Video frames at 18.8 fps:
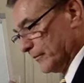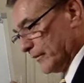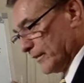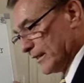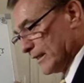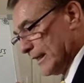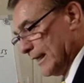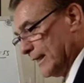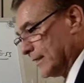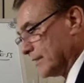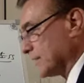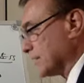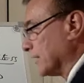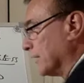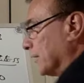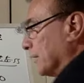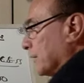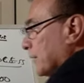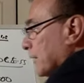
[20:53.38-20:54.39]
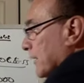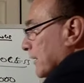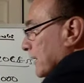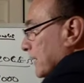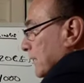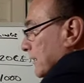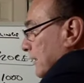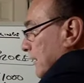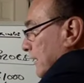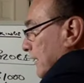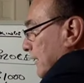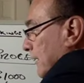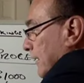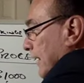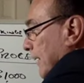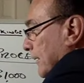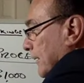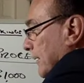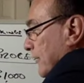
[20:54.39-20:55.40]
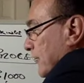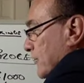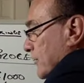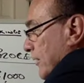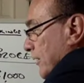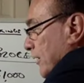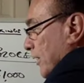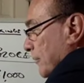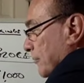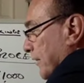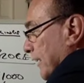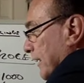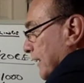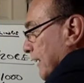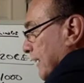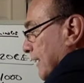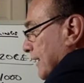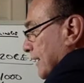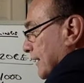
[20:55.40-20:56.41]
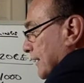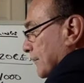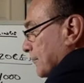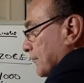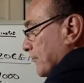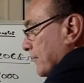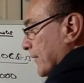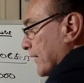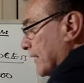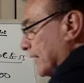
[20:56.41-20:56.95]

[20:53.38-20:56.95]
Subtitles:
Okay, so that gives you the operating income.